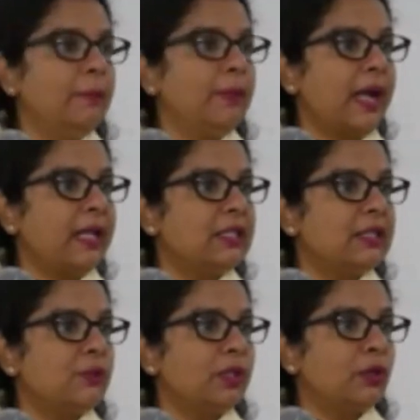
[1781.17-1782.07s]

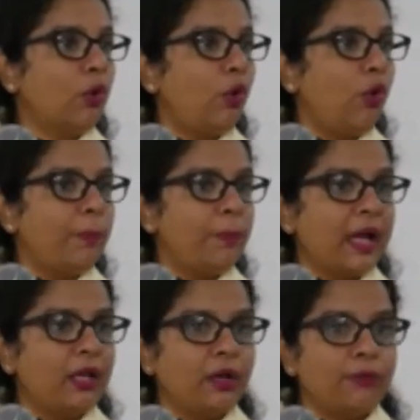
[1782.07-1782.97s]
plans with a hope
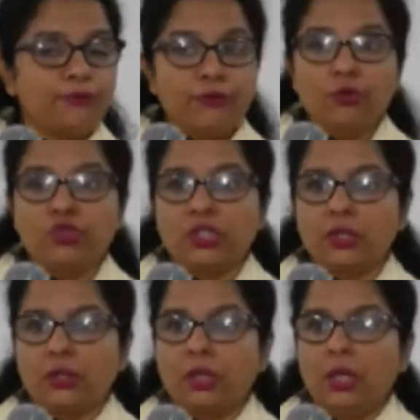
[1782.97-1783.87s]
and a
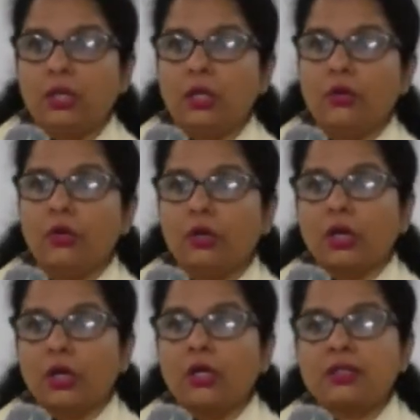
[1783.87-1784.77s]
future, you know,
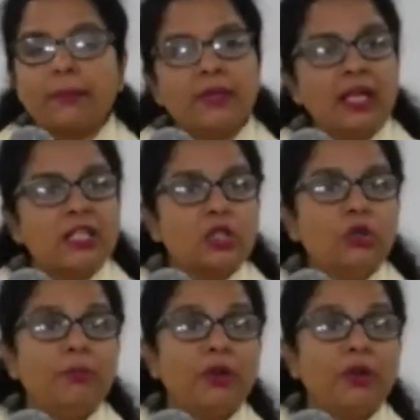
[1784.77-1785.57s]
something that's good.